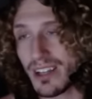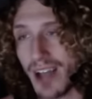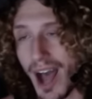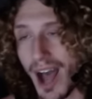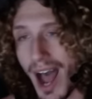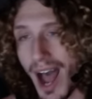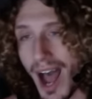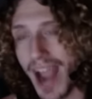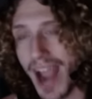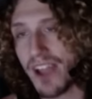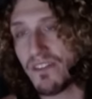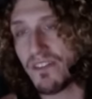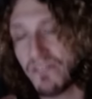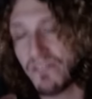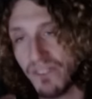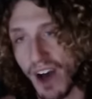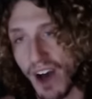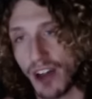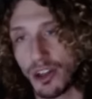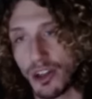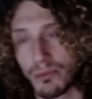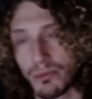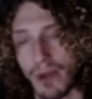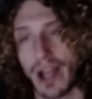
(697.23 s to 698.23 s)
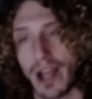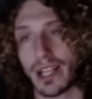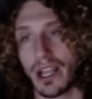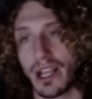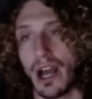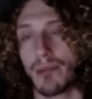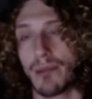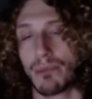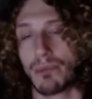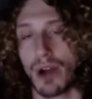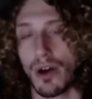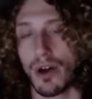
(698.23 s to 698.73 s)
I have followed my
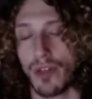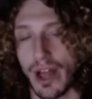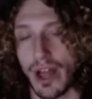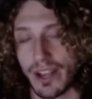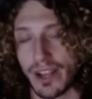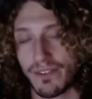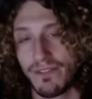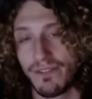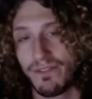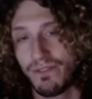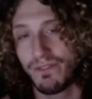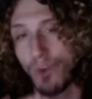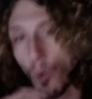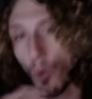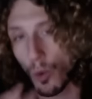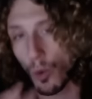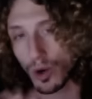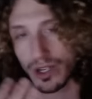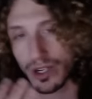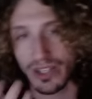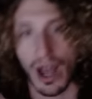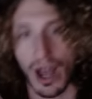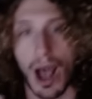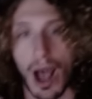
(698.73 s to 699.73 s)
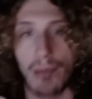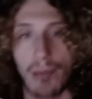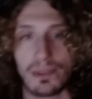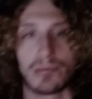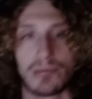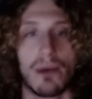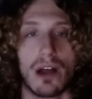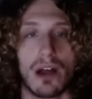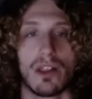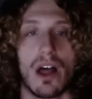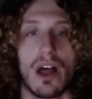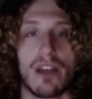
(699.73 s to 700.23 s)
gut, bro, like 4 times in
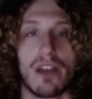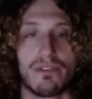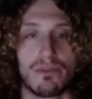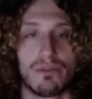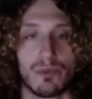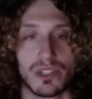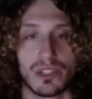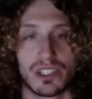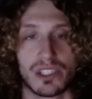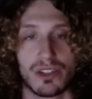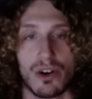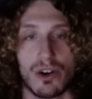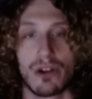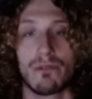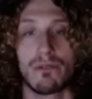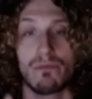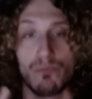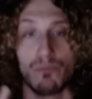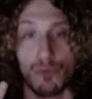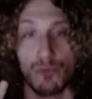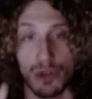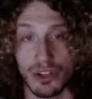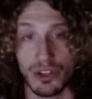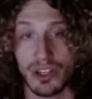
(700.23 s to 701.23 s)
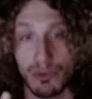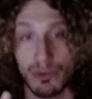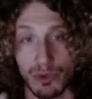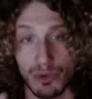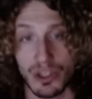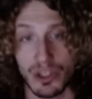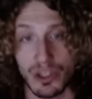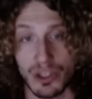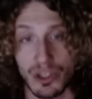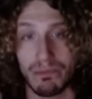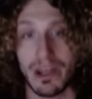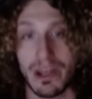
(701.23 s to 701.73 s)
my life with certain really,
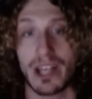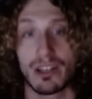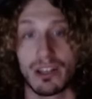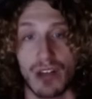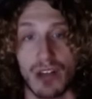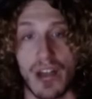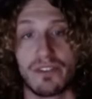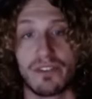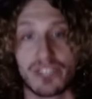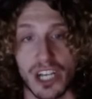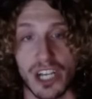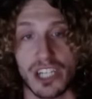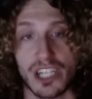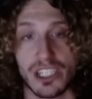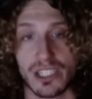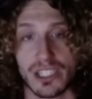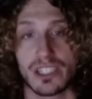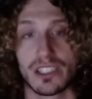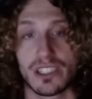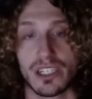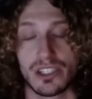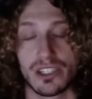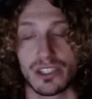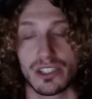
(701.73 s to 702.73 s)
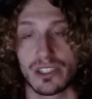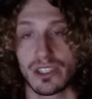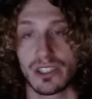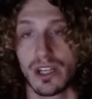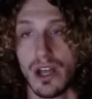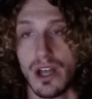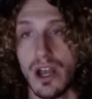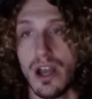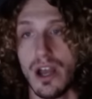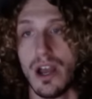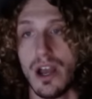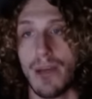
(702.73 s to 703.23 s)
really big life-changing decisions.
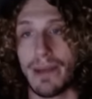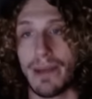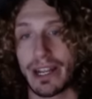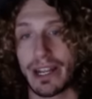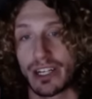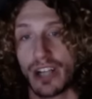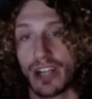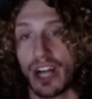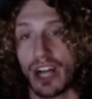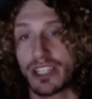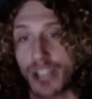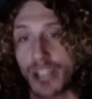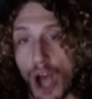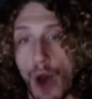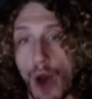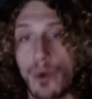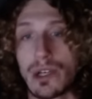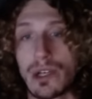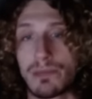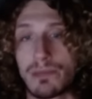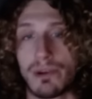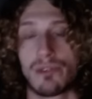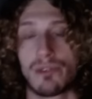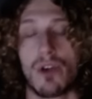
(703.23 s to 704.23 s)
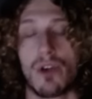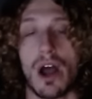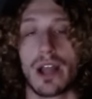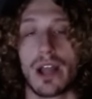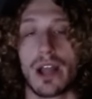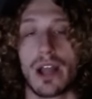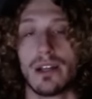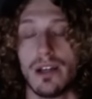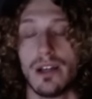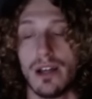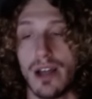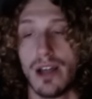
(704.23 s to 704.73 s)
And my gut's always been right.
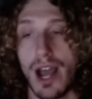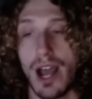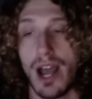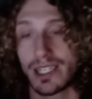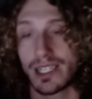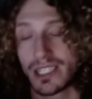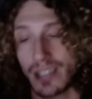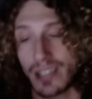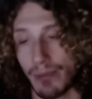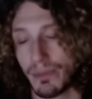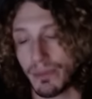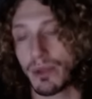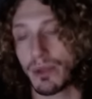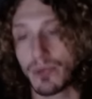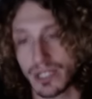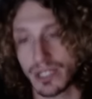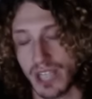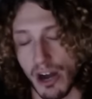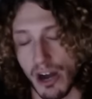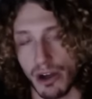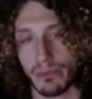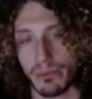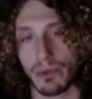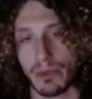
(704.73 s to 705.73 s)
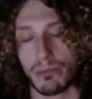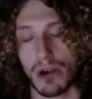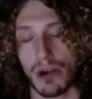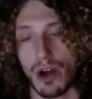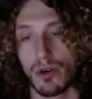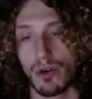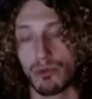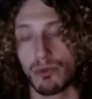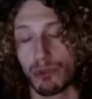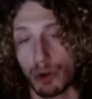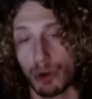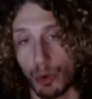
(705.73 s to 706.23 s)
And something was telling me,
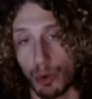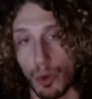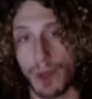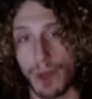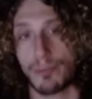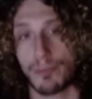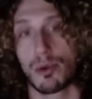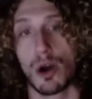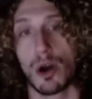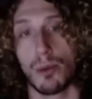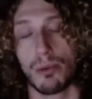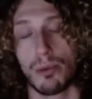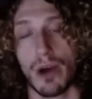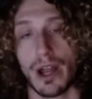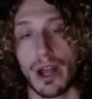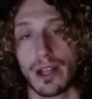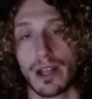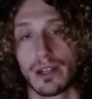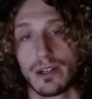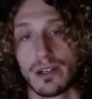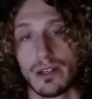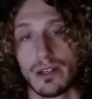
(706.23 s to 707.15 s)
bro, quit pro play.